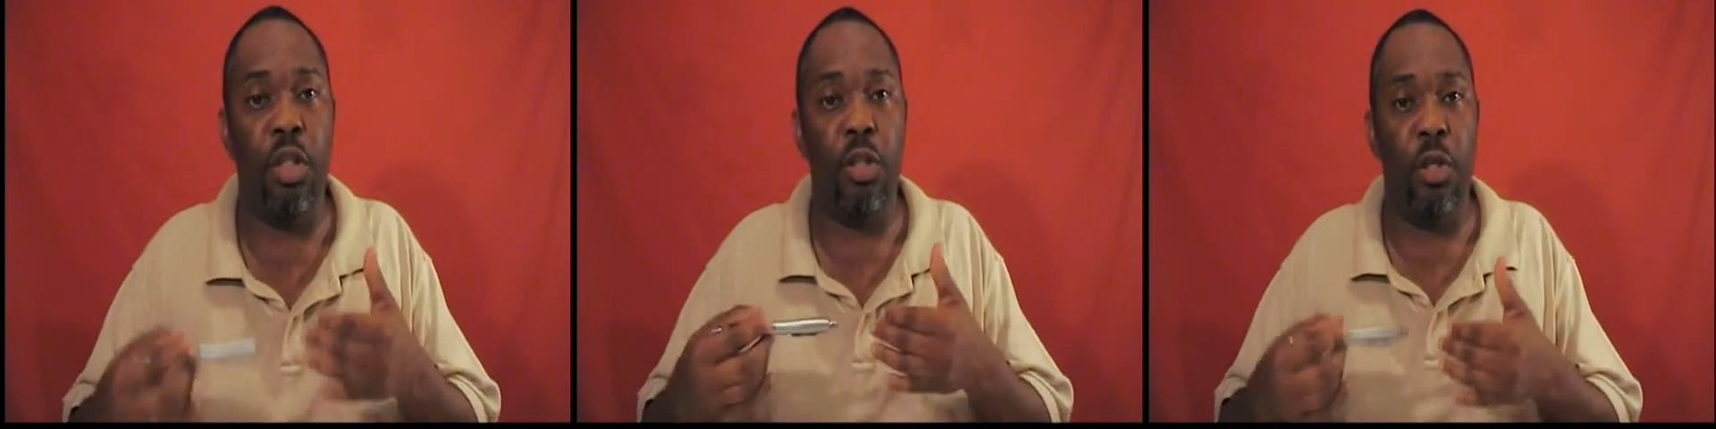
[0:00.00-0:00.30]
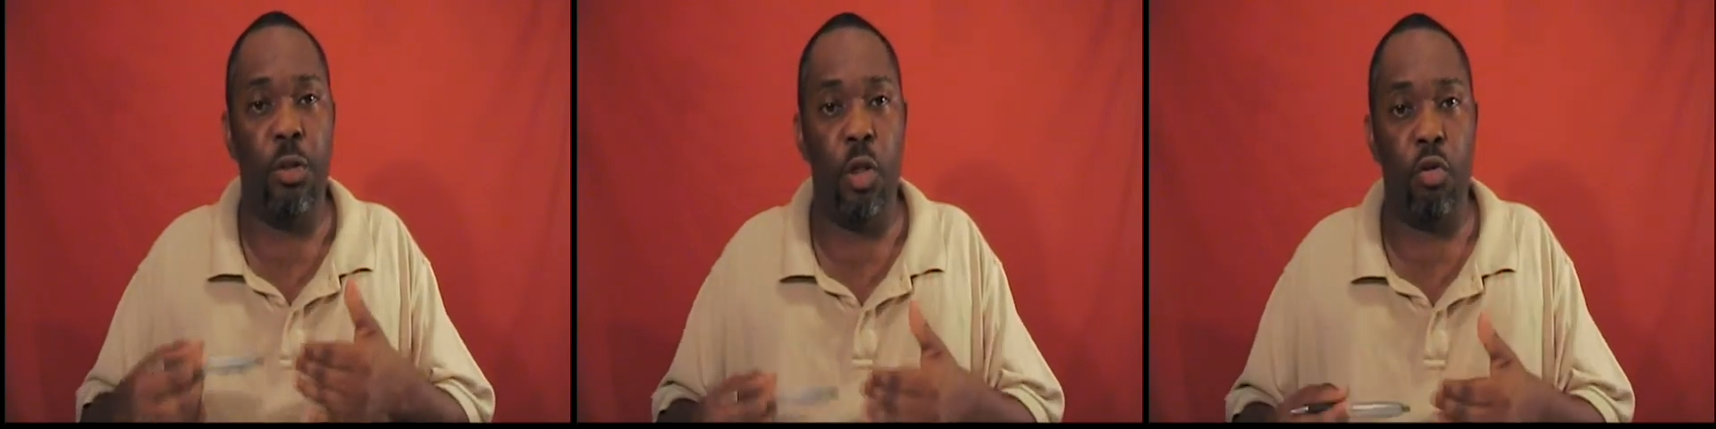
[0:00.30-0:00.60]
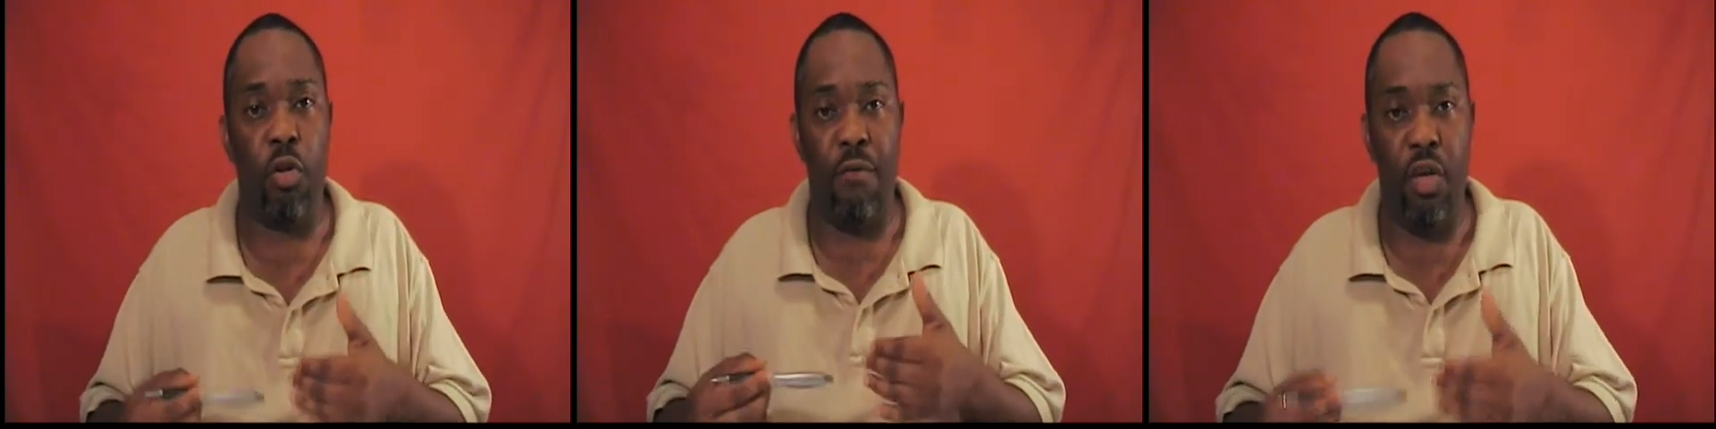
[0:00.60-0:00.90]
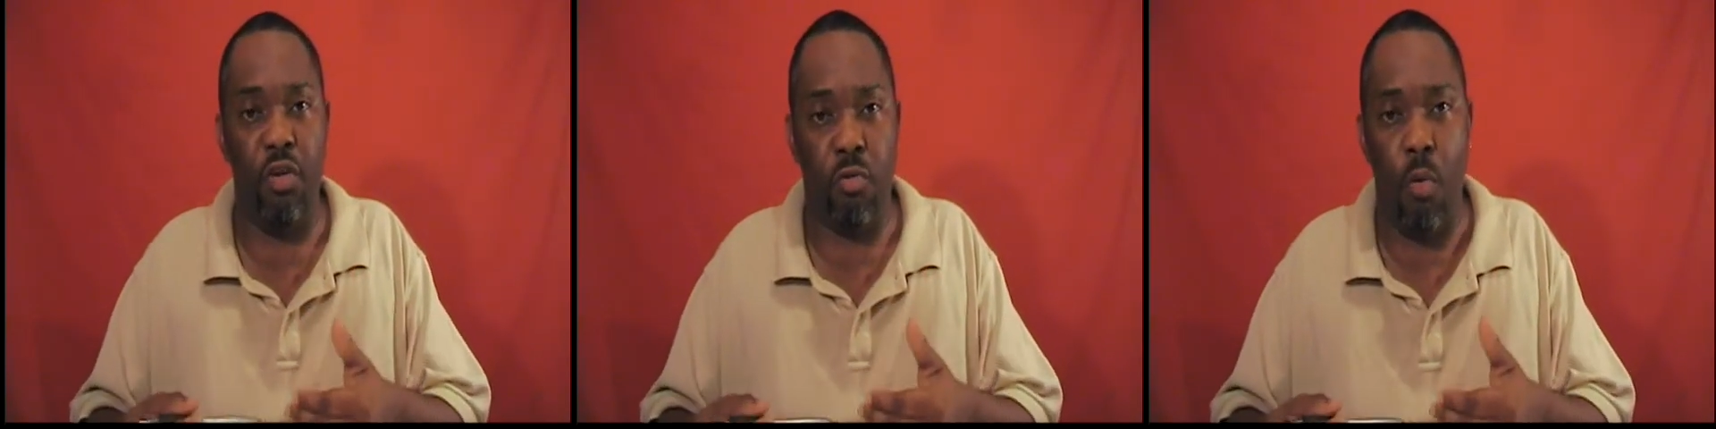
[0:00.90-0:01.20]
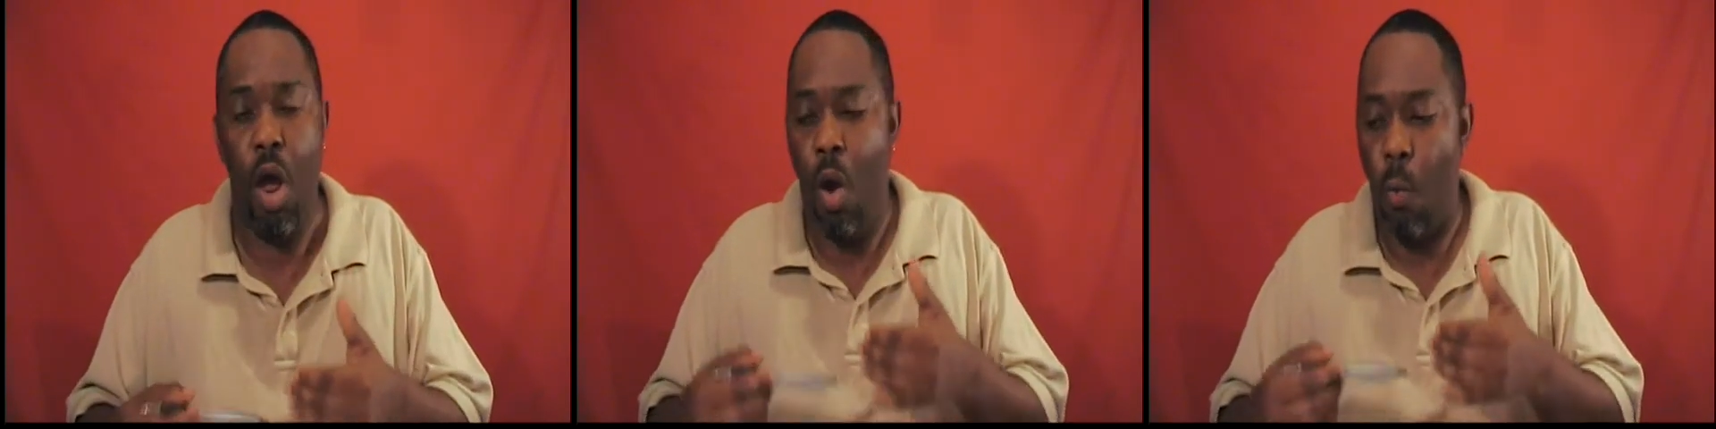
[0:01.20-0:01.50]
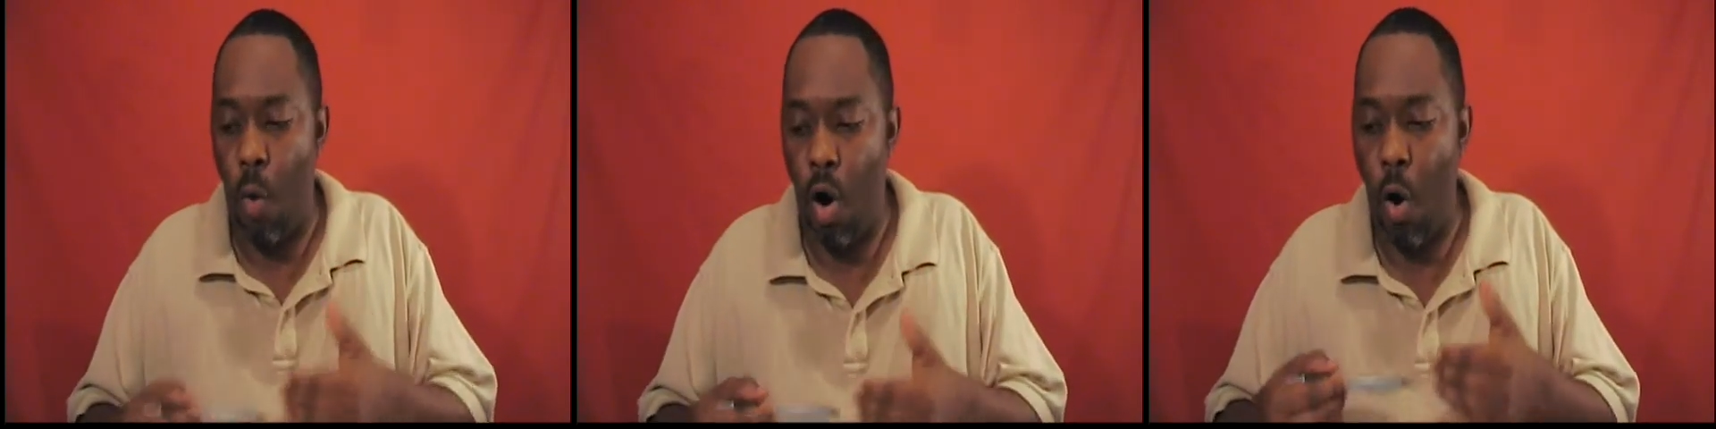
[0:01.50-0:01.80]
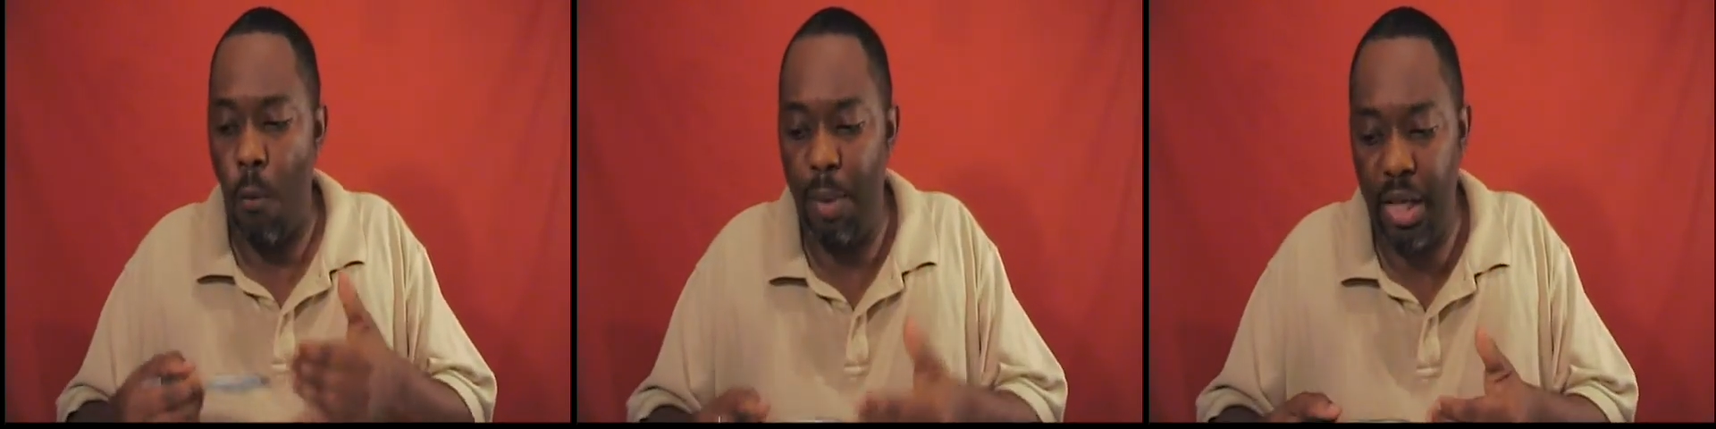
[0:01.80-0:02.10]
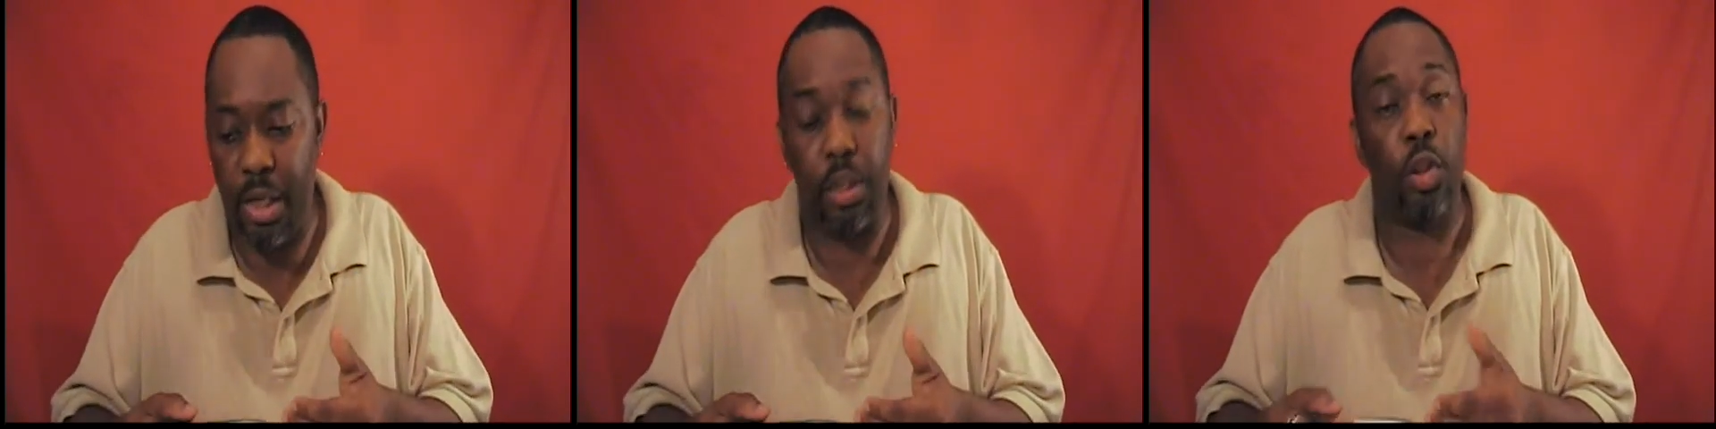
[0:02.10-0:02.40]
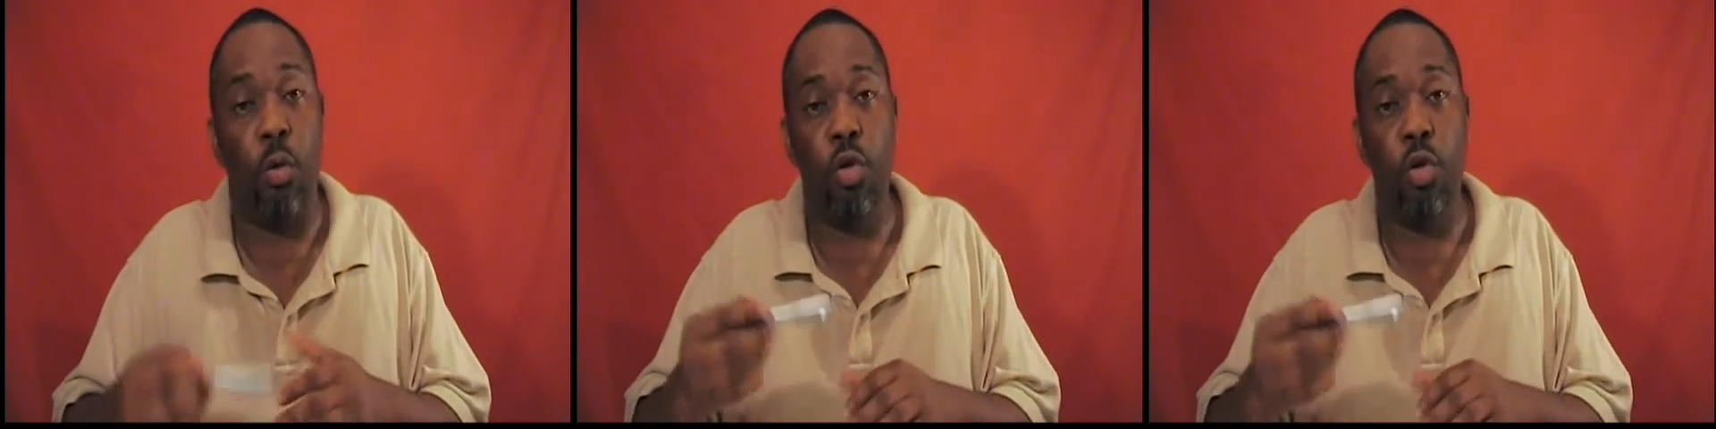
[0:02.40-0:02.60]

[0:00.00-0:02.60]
the children of Israel were obedient.